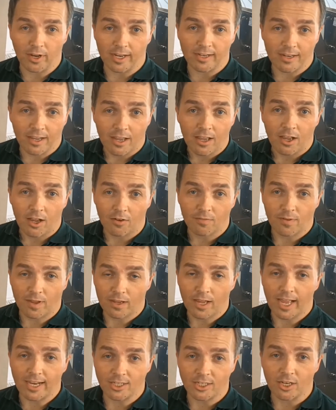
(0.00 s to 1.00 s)
unit, of
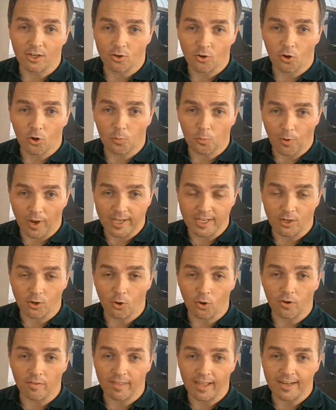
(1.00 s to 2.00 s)
actually
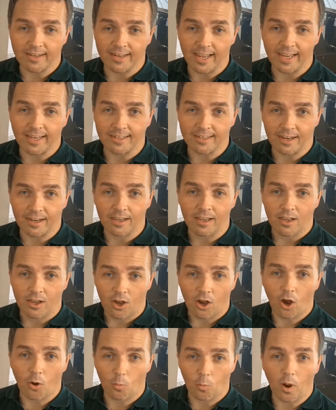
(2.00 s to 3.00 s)
incorporating all of that data
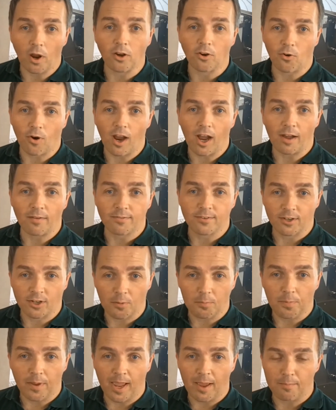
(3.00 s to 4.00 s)
on one graph to
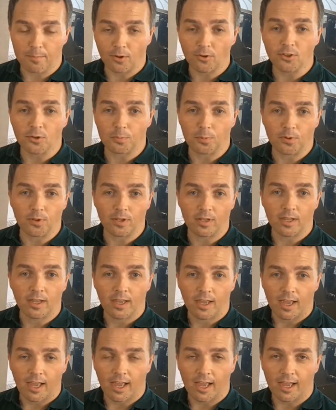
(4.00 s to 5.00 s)
compare multiple
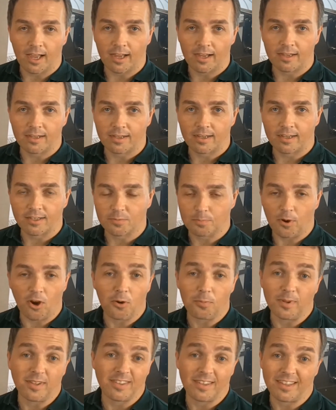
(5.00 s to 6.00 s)

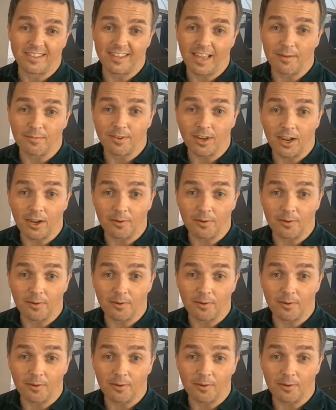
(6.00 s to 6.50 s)
experiments at the same